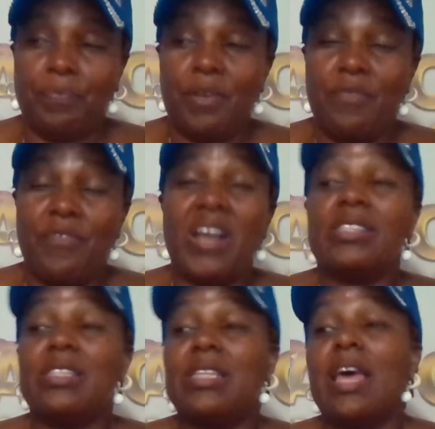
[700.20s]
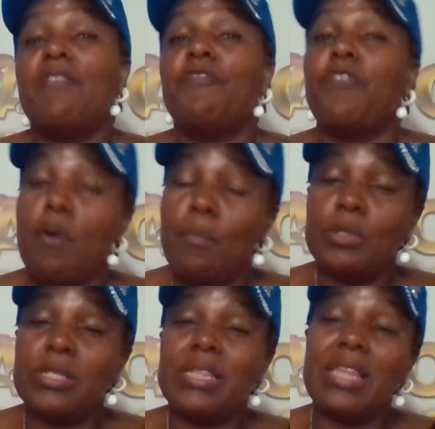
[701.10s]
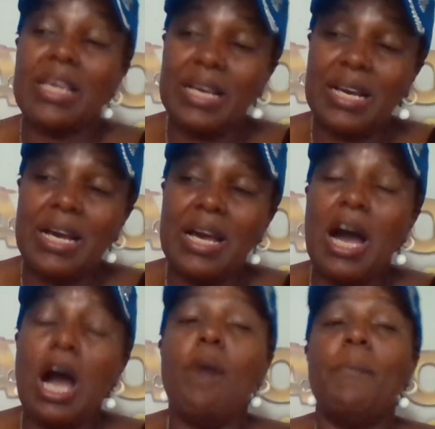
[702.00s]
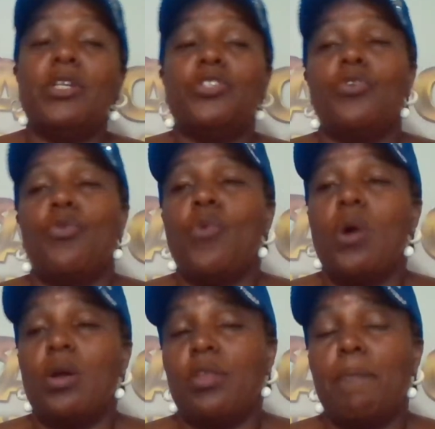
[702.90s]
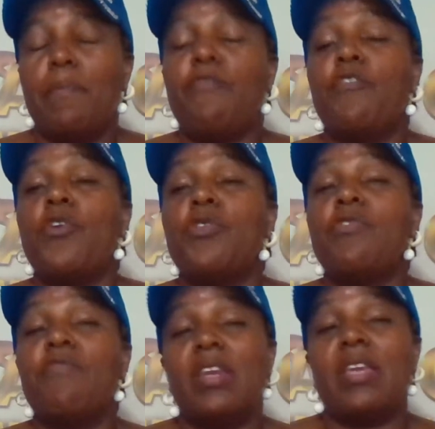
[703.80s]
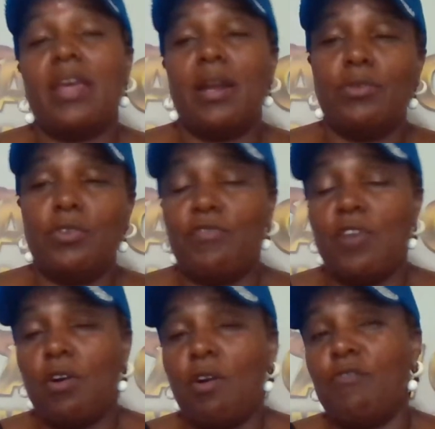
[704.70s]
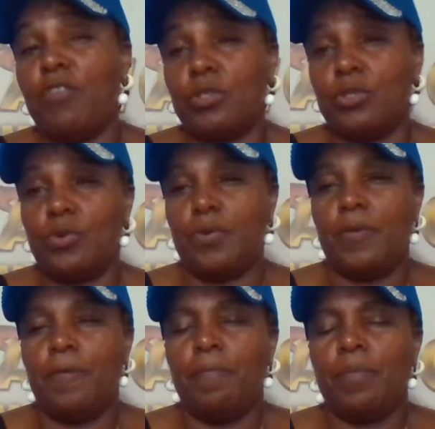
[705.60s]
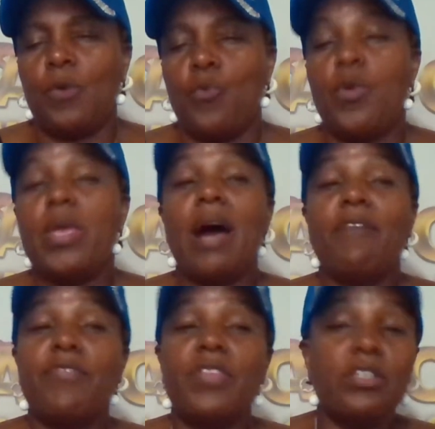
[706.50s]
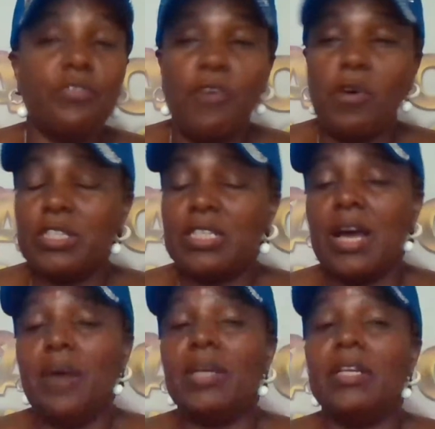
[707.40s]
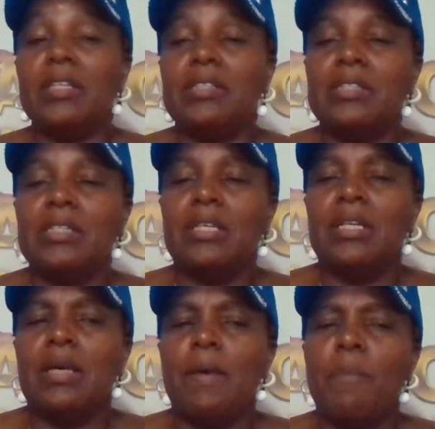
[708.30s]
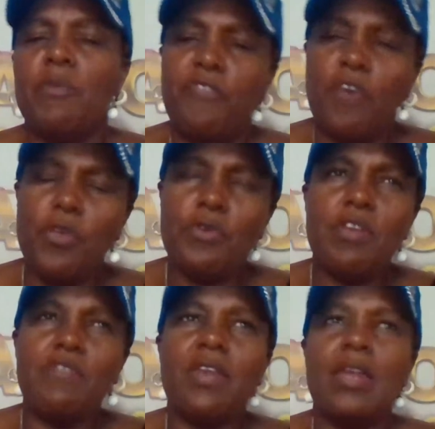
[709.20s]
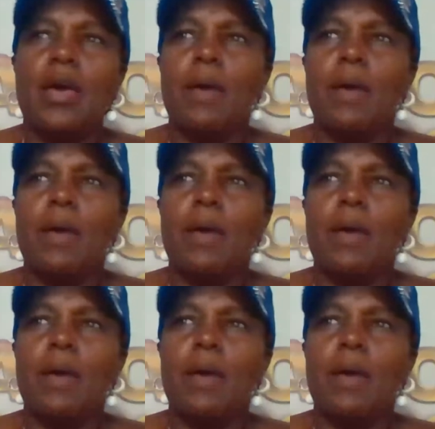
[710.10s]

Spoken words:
First and foremost, think how much you're worth before you even get out of your comfort zone. We have these phones nowadays. Before you even